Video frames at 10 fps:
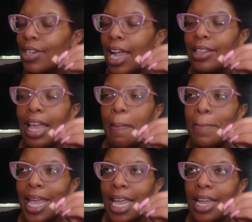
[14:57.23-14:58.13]
And that
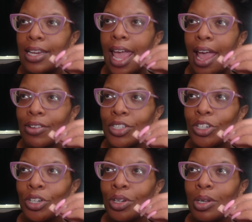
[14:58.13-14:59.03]
main
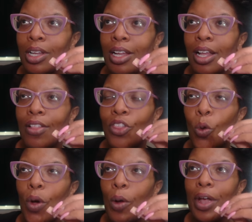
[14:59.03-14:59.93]
actor, the
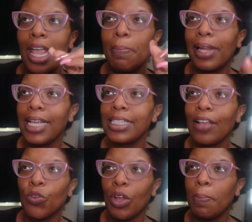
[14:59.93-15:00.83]
one where he plays
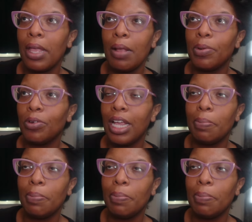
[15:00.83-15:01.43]
like three people, he